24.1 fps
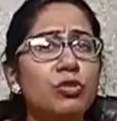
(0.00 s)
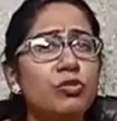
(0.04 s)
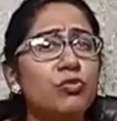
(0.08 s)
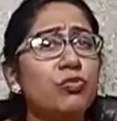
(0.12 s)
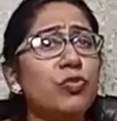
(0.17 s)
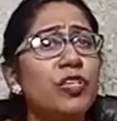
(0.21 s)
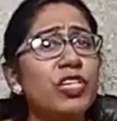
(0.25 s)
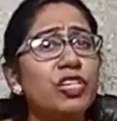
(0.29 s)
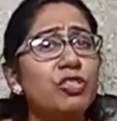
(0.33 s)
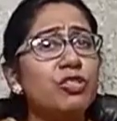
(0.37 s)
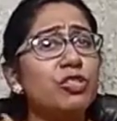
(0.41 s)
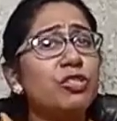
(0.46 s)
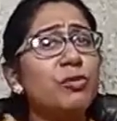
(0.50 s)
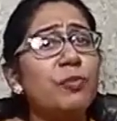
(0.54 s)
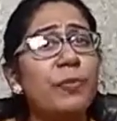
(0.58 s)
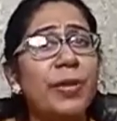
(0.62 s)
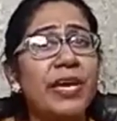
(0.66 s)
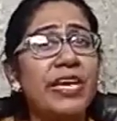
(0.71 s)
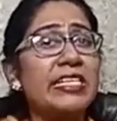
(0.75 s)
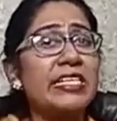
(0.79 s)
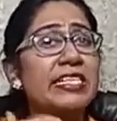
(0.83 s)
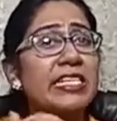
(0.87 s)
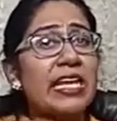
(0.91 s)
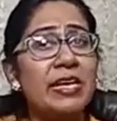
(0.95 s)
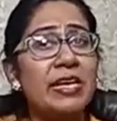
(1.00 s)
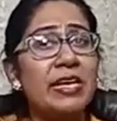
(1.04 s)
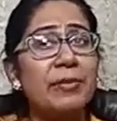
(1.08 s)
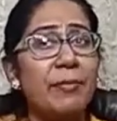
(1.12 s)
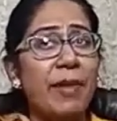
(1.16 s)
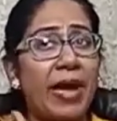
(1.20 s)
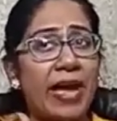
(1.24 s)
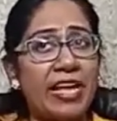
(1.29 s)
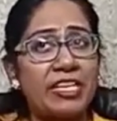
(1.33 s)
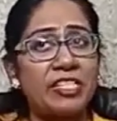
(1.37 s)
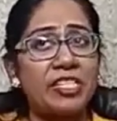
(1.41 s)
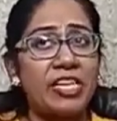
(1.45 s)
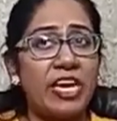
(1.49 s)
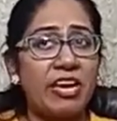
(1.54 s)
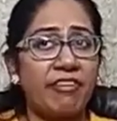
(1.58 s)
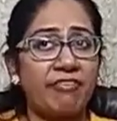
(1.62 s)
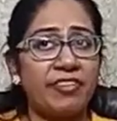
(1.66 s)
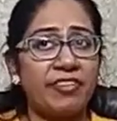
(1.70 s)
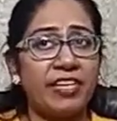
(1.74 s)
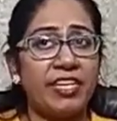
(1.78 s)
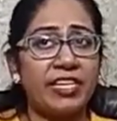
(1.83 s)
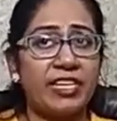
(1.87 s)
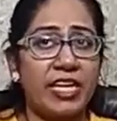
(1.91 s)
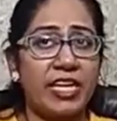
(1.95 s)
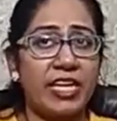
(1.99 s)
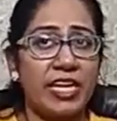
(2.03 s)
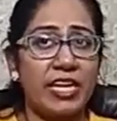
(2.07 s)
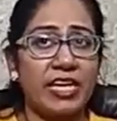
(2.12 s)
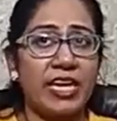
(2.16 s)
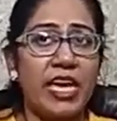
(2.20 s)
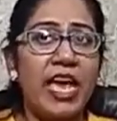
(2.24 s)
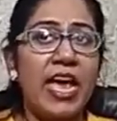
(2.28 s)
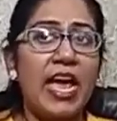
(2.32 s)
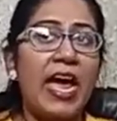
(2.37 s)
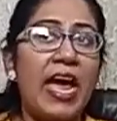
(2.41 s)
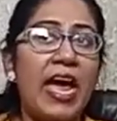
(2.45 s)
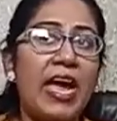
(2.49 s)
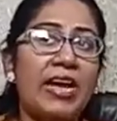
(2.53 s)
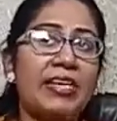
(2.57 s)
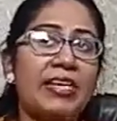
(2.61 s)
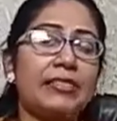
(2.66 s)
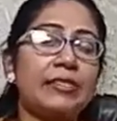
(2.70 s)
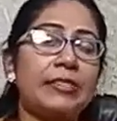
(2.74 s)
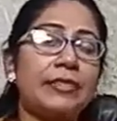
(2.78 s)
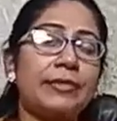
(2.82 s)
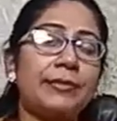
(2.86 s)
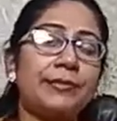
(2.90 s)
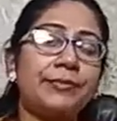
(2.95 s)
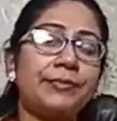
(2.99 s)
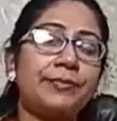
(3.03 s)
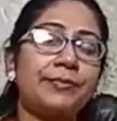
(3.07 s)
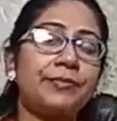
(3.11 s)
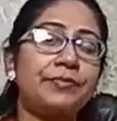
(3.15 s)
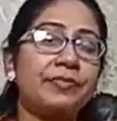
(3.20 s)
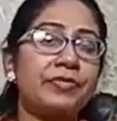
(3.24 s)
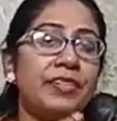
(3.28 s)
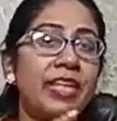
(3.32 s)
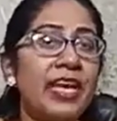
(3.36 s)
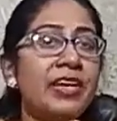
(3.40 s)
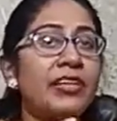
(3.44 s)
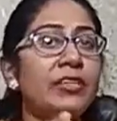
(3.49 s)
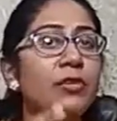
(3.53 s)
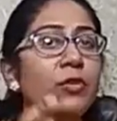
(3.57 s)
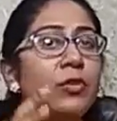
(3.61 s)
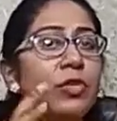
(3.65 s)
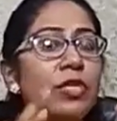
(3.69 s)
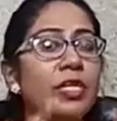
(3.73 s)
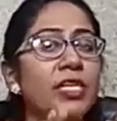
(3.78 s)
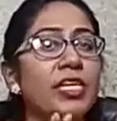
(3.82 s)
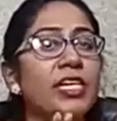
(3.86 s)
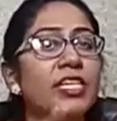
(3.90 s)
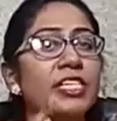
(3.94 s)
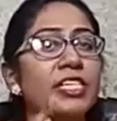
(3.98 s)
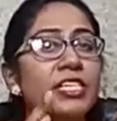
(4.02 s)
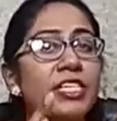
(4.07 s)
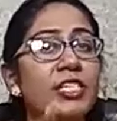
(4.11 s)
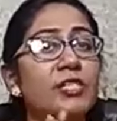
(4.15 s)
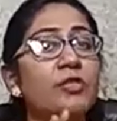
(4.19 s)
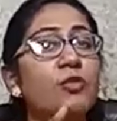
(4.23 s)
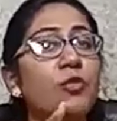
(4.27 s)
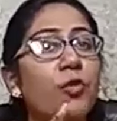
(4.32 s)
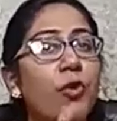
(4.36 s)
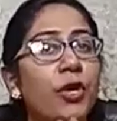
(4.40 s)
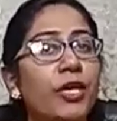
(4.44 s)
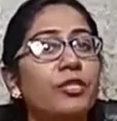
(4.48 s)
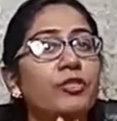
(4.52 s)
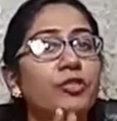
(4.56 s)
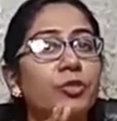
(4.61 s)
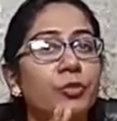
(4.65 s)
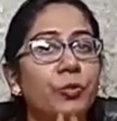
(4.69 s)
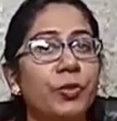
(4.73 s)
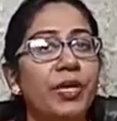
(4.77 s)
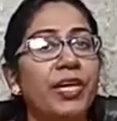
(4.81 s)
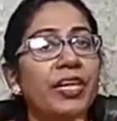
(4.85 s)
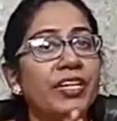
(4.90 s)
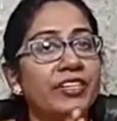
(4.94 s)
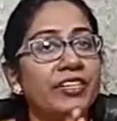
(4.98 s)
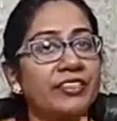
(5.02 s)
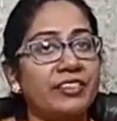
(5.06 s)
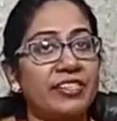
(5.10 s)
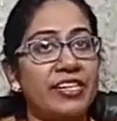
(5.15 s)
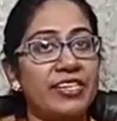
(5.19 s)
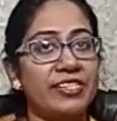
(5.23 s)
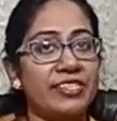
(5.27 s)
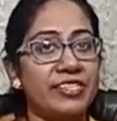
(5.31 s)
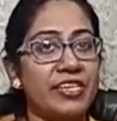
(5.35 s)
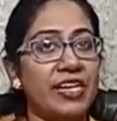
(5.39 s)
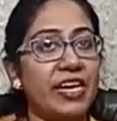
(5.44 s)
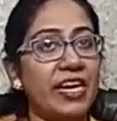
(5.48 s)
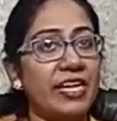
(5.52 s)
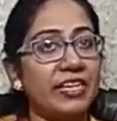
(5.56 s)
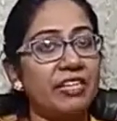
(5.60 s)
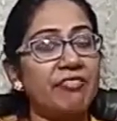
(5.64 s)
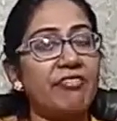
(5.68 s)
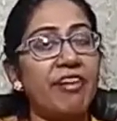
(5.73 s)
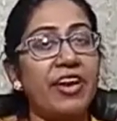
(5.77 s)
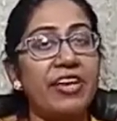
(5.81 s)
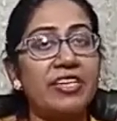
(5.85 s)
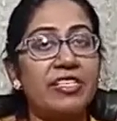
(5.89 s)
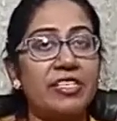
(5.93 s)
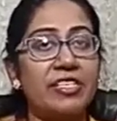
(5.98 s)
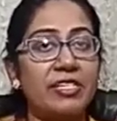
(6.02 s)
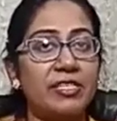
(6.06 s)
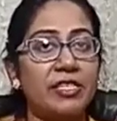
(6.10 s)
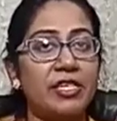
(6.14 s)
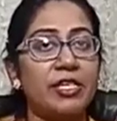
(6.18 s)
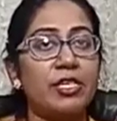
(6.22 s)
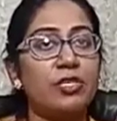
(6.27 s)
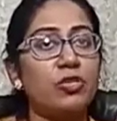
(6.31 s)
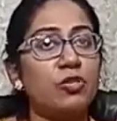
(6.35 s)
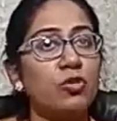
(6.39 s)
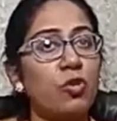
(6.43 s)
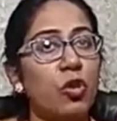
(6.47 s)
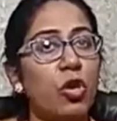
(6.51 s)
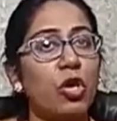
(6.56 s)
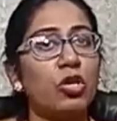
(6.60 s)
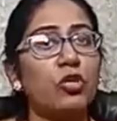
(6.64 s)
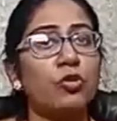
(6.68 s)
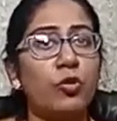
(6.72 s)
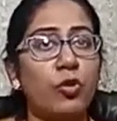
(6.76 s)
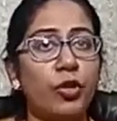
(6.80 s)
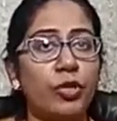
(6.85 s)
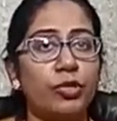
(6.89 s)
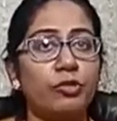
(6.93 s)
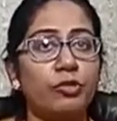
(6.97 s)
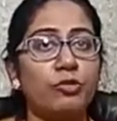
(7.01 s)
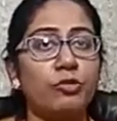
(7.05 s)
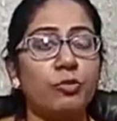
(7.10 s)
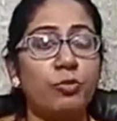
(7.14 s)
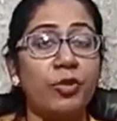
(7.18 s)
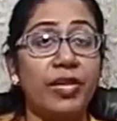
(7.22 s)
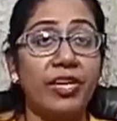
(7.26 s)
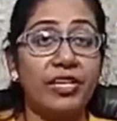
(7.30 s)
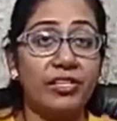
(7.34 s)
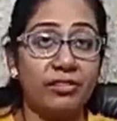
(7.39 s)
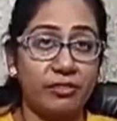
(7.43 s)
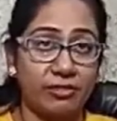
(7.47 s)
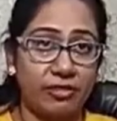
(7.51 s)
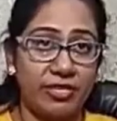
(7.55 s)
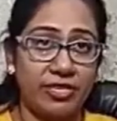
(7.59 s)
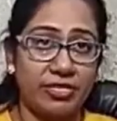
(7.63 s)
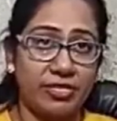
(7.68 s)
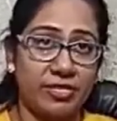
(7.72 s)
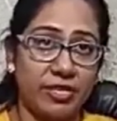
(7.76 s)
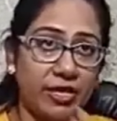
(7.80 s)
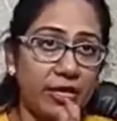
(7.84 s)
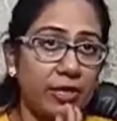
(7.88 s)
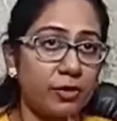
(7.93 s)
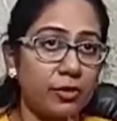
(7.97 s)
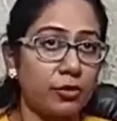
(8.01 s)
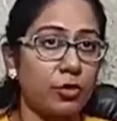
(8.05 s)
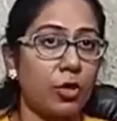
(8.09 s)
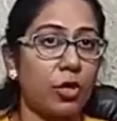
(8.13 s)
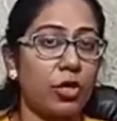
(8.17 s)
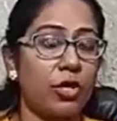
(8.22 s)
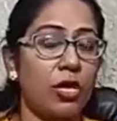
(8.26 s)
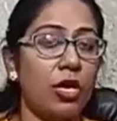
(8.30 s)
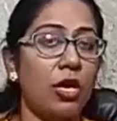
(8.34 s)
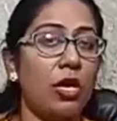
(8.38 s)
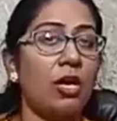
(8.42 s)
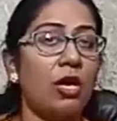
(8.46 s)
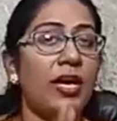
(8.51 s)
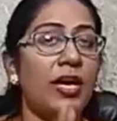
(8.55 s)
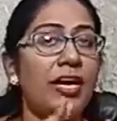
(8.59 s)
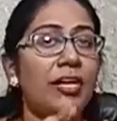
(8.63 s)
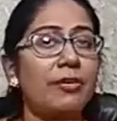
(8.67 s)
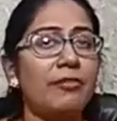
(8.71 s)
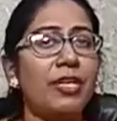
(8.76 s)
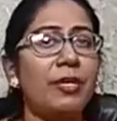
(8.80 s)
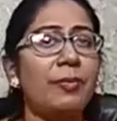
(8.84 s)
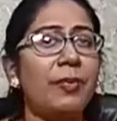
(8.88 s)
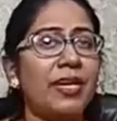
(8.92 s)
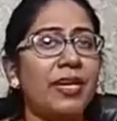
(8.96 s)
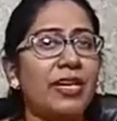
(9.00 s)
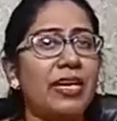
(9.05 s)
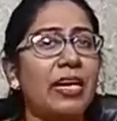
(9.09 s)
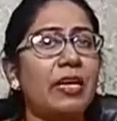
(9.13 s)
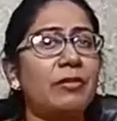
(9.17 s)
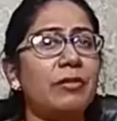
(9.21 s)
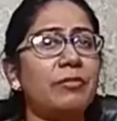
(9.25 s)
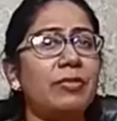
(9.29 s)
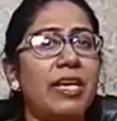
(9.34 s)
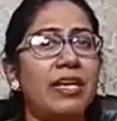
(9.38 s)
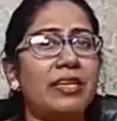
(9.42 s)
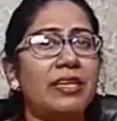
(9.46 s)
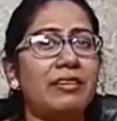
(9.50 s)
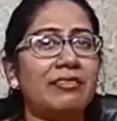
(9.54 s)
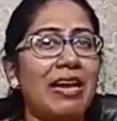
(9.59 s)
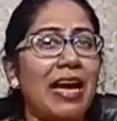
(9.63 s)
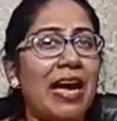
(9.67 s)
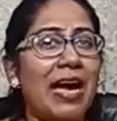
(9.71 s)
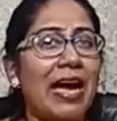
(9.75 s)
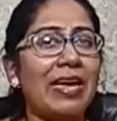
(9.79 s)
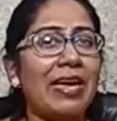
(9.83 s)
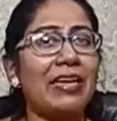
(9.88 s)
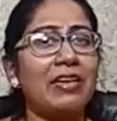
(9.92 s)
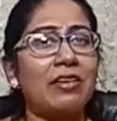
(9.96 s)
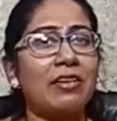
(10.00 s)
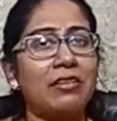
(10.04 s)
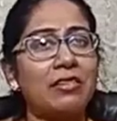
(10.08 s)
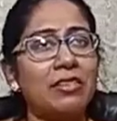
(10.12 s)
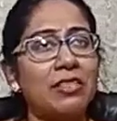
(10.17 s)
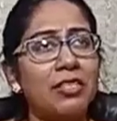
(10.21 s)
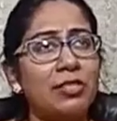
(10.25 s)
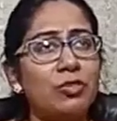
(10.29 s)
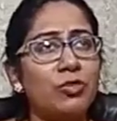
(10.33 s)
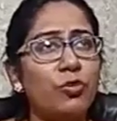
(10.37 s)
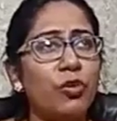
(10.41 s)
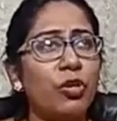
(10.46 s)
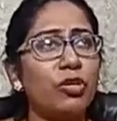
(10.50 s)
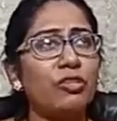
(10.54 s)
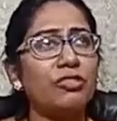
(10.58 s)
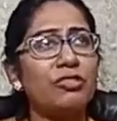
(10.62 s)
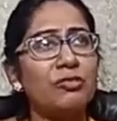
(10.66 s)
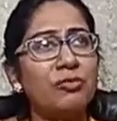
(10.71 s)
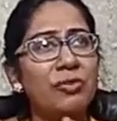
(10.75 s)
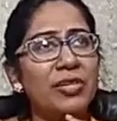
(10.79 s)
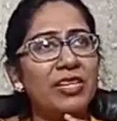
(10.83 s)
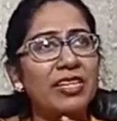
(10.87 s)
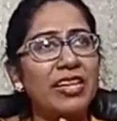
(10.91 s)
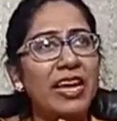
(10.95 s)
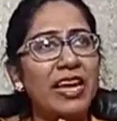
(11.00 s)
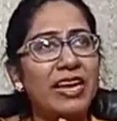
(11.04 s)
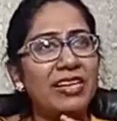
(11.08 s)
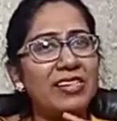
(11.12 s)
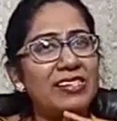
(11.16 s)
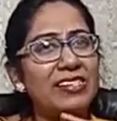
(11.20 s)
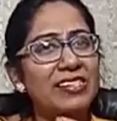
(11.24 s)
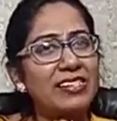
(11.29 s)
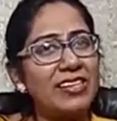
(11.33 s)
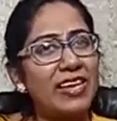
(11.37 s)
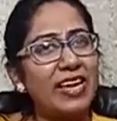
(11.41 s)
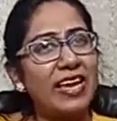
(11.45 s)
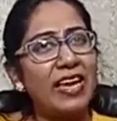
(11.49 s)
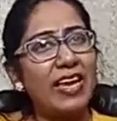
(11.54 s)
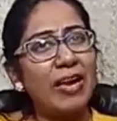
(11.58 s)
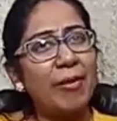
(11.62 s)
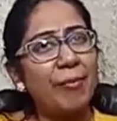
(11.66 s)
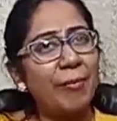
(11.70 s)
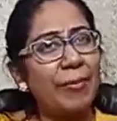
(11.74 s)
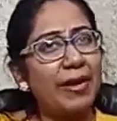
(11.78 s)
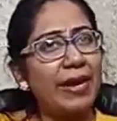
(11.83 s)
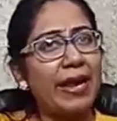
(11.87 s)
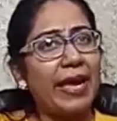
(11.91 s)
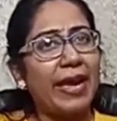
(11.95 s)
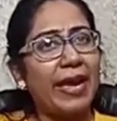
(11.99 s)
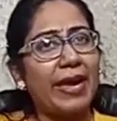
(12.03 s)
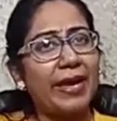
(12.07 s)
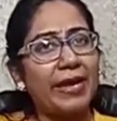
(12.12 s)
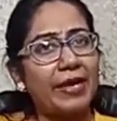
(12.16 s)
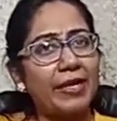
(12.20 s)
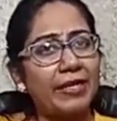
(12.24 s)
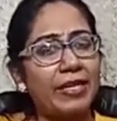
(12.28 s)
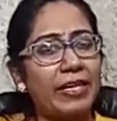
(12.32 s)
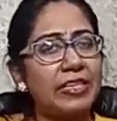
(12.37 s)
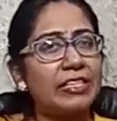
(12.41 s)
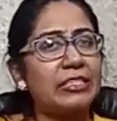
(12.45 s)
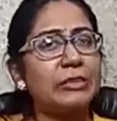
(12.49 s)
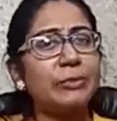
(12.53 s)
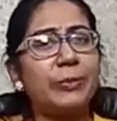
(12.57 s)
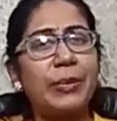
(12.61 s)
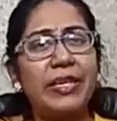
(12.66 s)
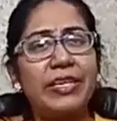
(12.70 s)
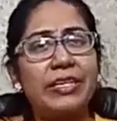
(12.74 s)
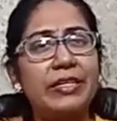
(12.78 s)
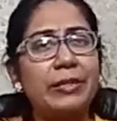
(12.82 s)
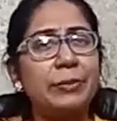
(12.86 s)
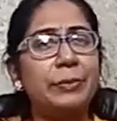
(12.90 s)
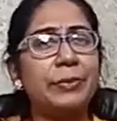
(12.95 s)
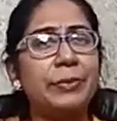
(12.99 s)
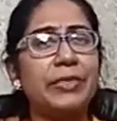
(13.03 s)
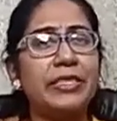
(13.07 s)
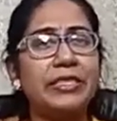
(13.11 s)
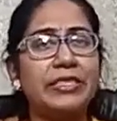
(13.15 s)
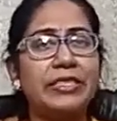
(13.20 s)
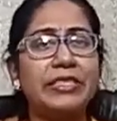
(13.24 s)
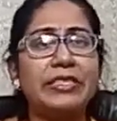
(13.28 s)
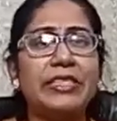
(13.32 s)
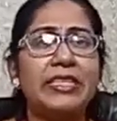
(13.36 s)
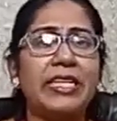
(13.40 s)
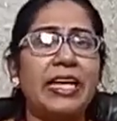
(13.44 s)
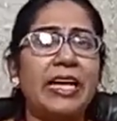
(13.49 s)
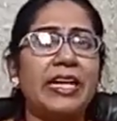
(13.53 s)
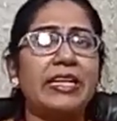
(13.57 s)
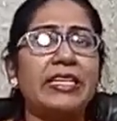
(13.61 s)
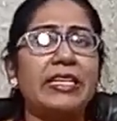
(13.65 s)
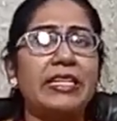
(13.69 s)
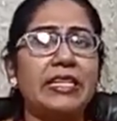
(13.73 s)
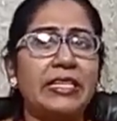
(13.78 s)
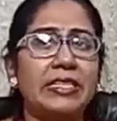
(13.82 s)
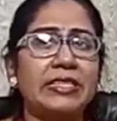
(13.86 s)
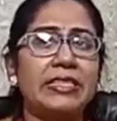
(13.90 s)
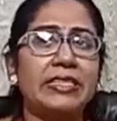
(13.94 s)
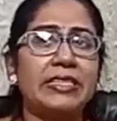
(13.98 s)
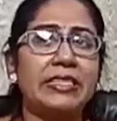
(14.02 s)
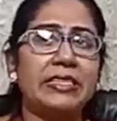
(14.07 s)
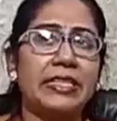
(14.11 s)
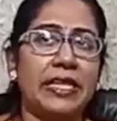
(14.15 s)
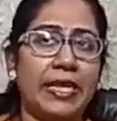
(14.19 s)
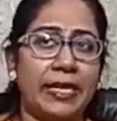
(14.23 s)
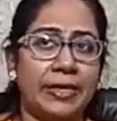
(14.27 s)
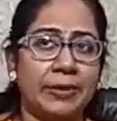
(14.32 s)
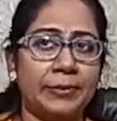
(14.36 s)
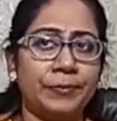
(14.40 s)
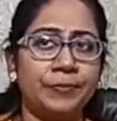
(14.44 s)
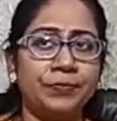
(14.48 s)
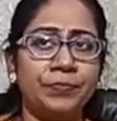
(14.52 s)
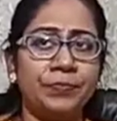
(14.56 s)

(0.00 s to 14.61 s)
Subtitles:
we should mix and match everything, and then only it is going to be interesting. Otherwise it is not going to be interesting at all. It will become like it is going to be that same line that is being repeated again and again.